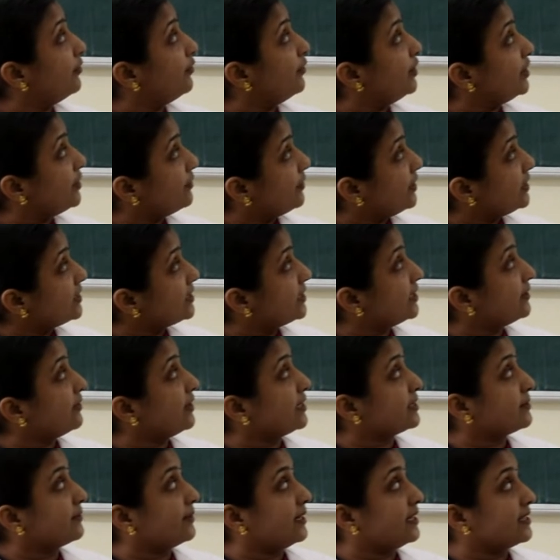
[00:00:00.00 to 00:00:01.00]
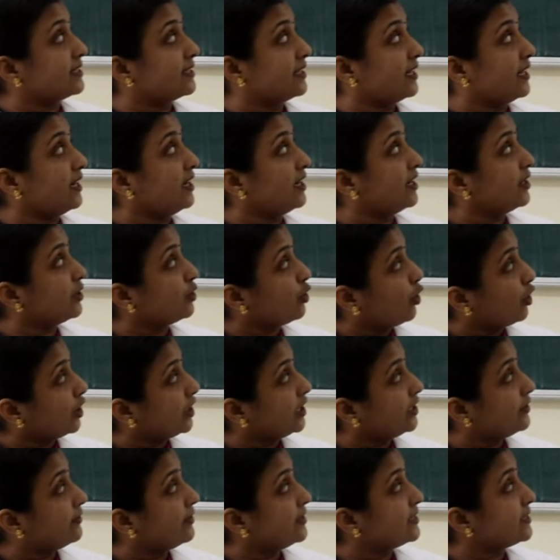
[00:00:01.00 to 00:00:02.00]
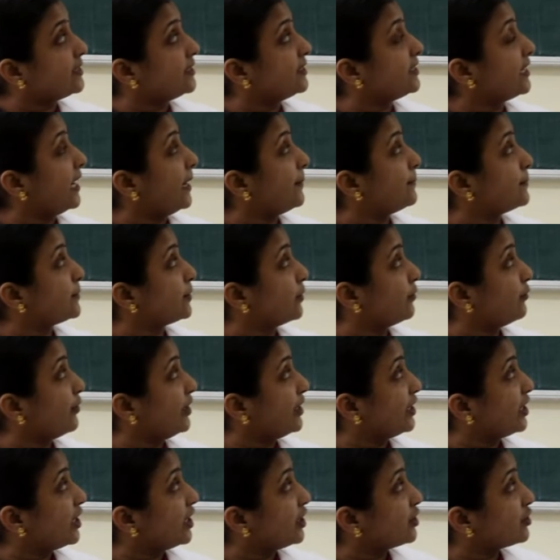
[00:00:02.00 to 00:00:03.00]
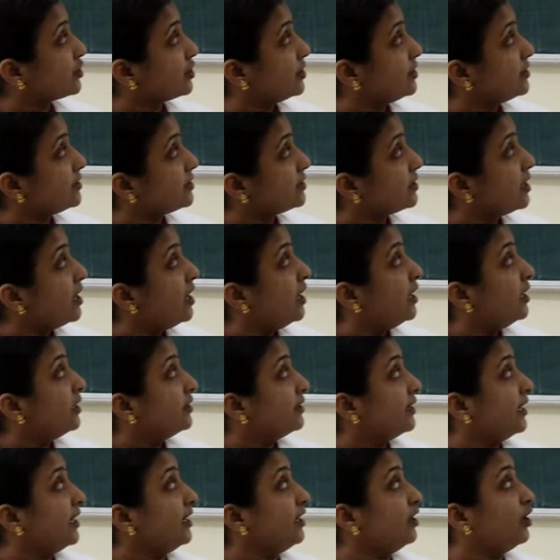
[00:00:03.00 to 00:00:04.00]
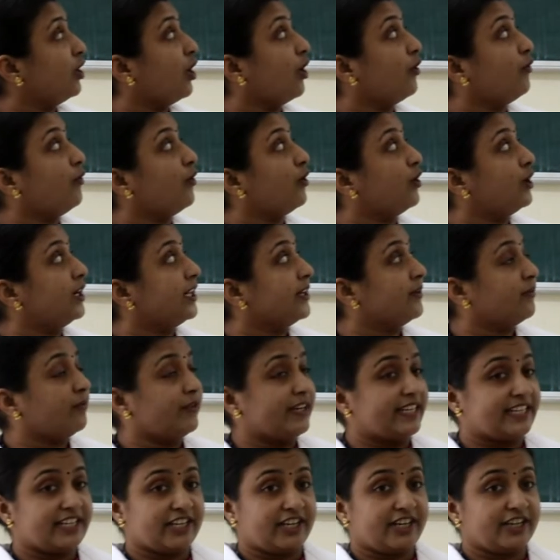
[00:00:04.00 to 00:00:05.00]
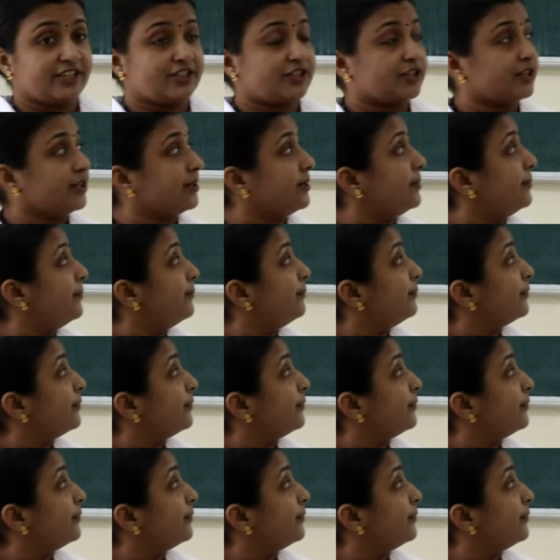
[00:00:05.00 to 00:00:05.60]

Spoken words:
invasive as well as the non-invasive types of ventilations. Then low volume ventilation.